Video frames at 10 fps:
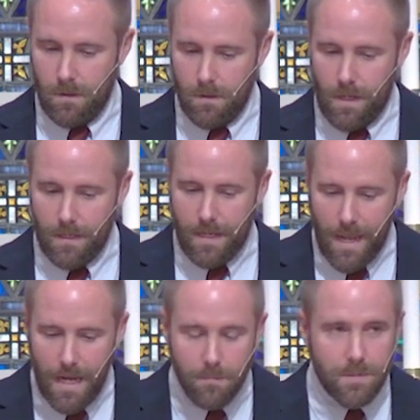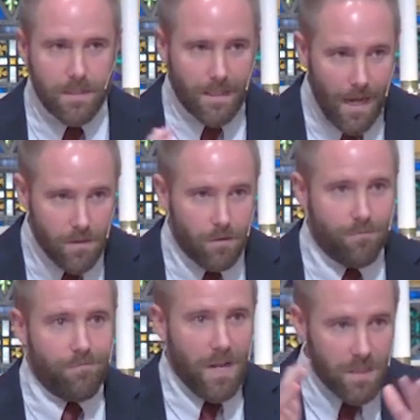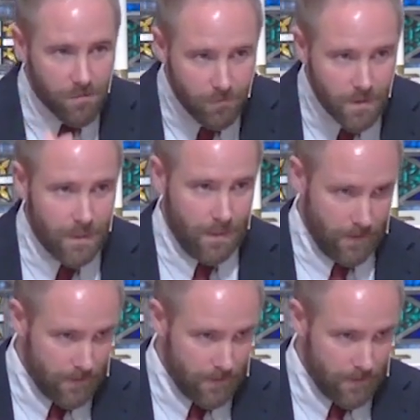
that came together faithfully.